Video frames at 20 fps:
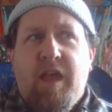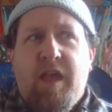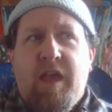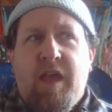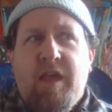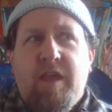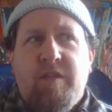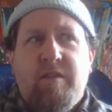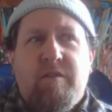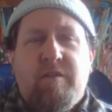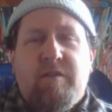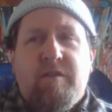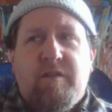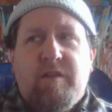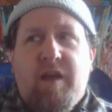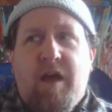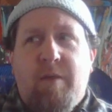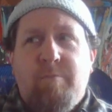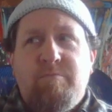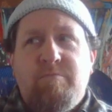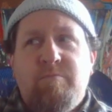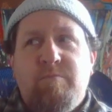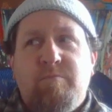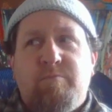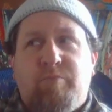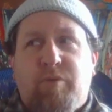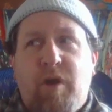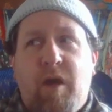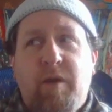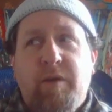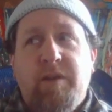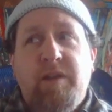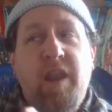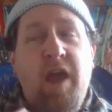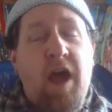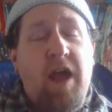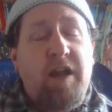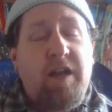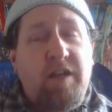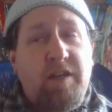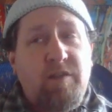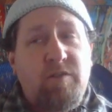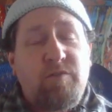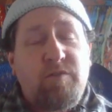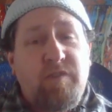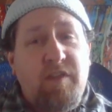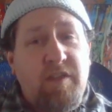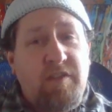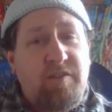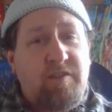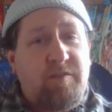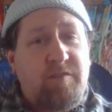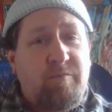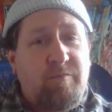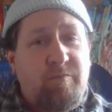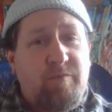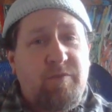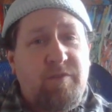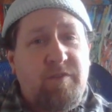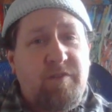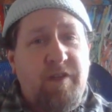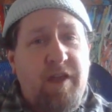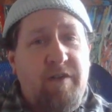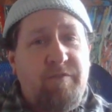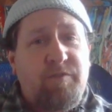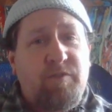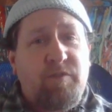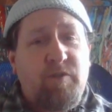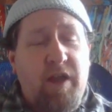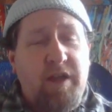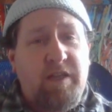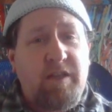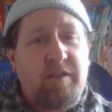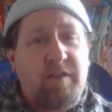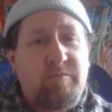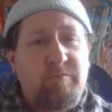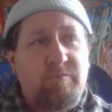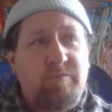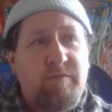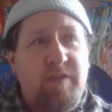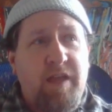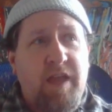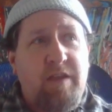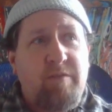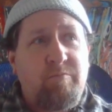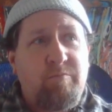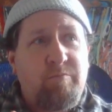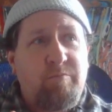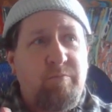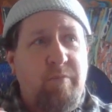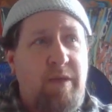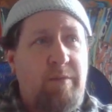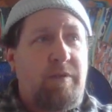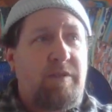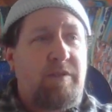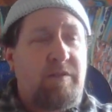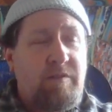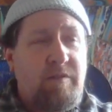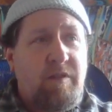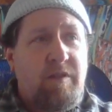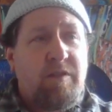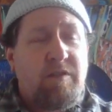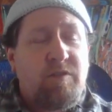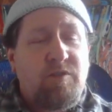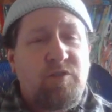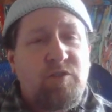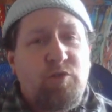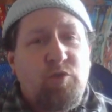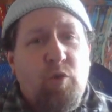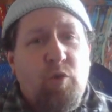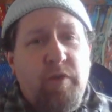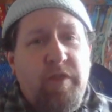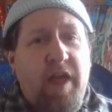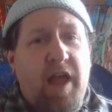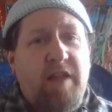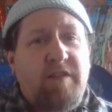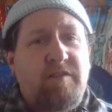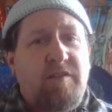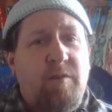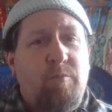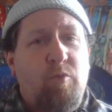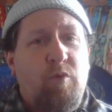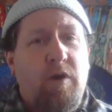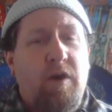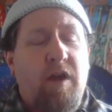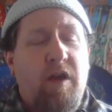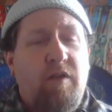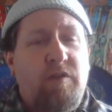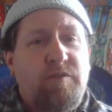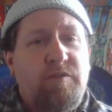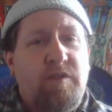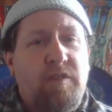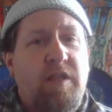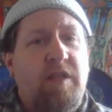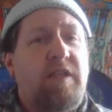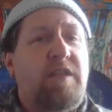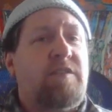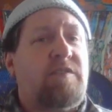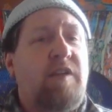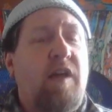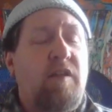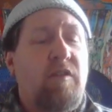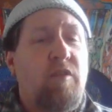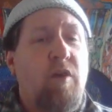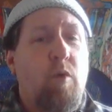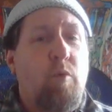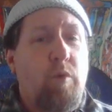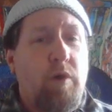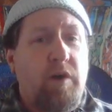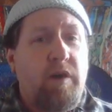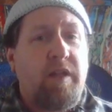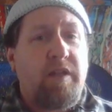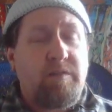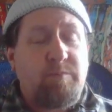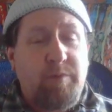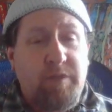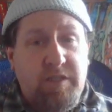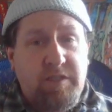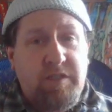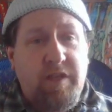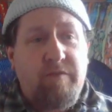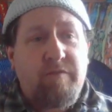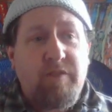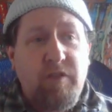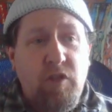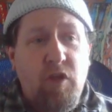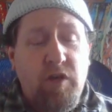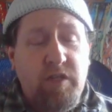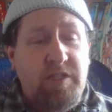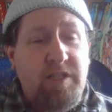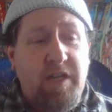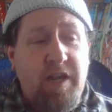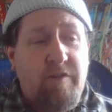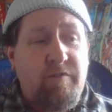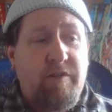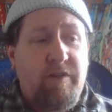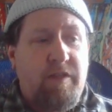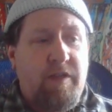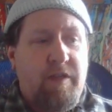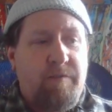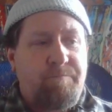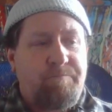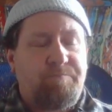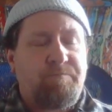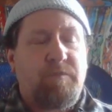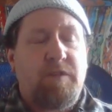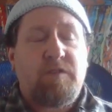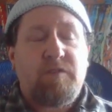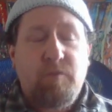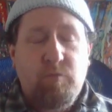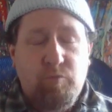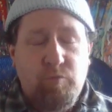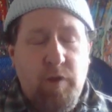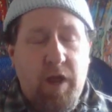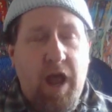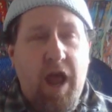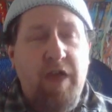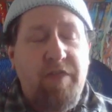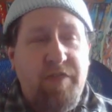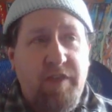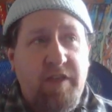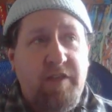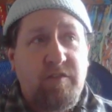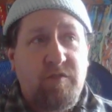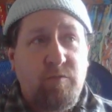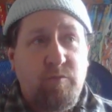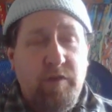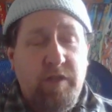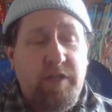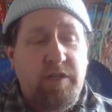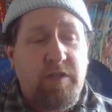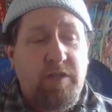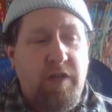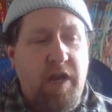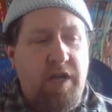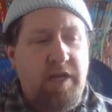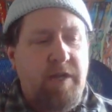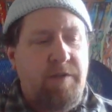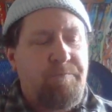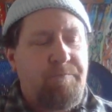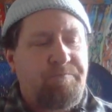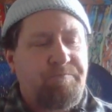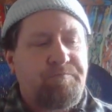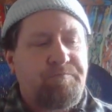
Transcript: and I'm probably not going to use this stuff, so I can then maybe store that somewhere else. At least I'll know where it is because I looked at everything. So I think it's a really good idea.